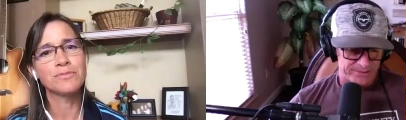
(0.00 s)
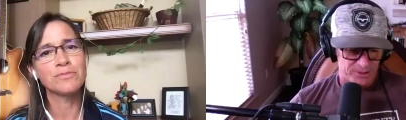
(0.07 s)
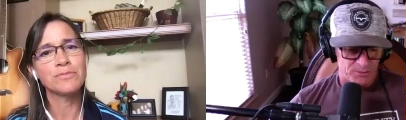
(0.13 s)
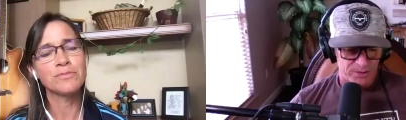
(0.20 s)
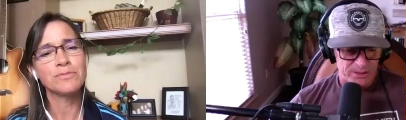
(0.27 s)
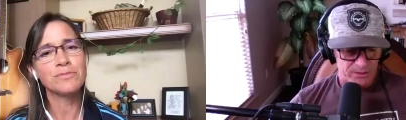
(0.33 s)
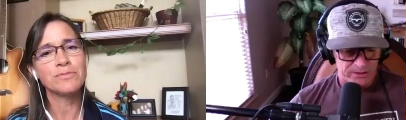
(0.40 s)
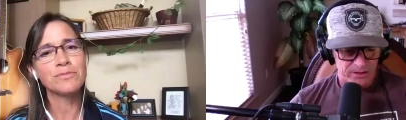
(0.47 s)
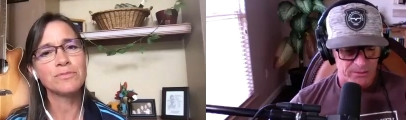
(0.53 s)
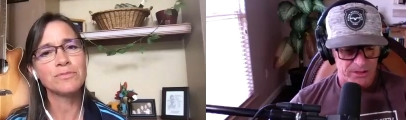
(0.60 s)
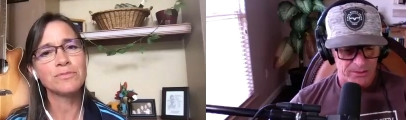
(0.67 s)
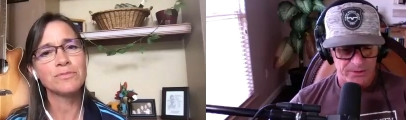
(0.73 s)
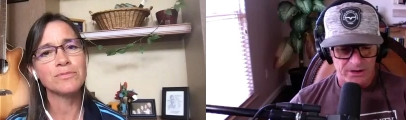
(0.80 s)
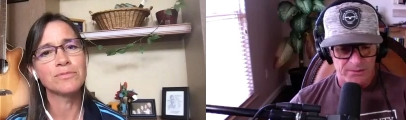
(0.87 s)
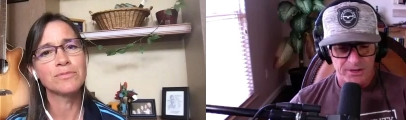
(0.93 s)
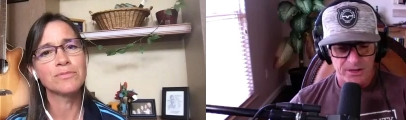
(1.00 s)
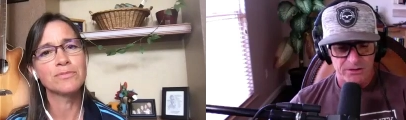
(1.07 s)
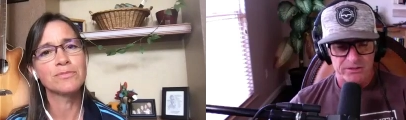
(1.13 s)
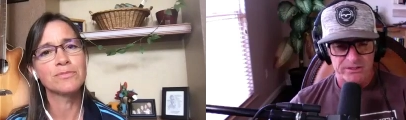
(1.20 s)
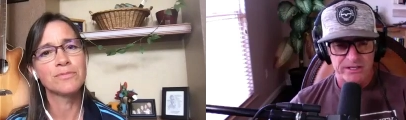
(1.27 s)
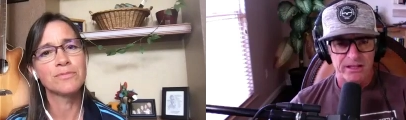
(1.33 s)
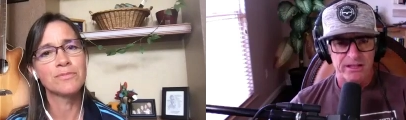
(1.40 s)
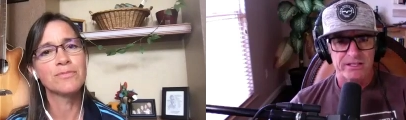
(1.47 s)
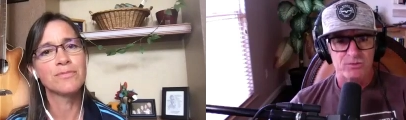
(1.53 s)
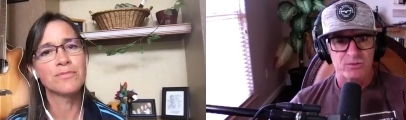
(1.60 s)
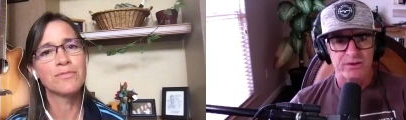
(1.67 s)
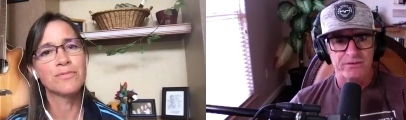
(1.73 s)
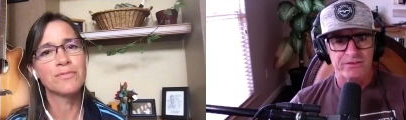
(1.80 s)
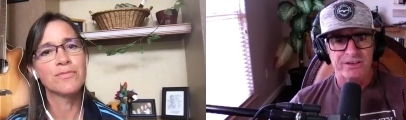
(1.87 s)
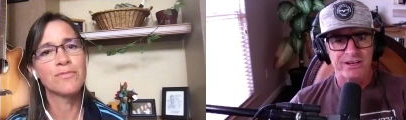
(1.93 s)
Speaker 1: help you a little bit, but I'm no Sally
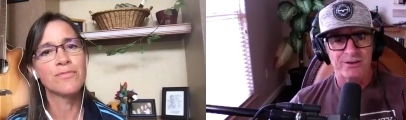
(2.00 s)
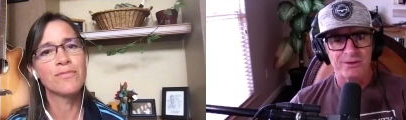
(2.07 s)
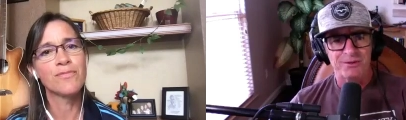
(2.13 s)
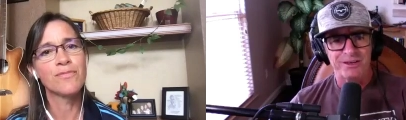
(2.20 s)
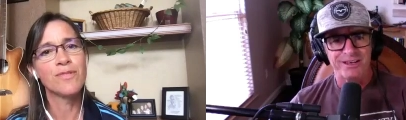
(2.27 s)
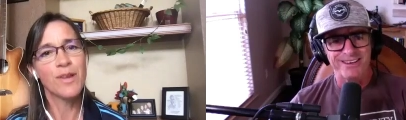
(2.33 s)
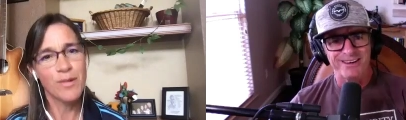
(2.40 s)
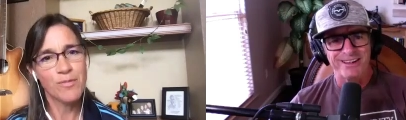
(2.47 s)
Swift. You know what I mean?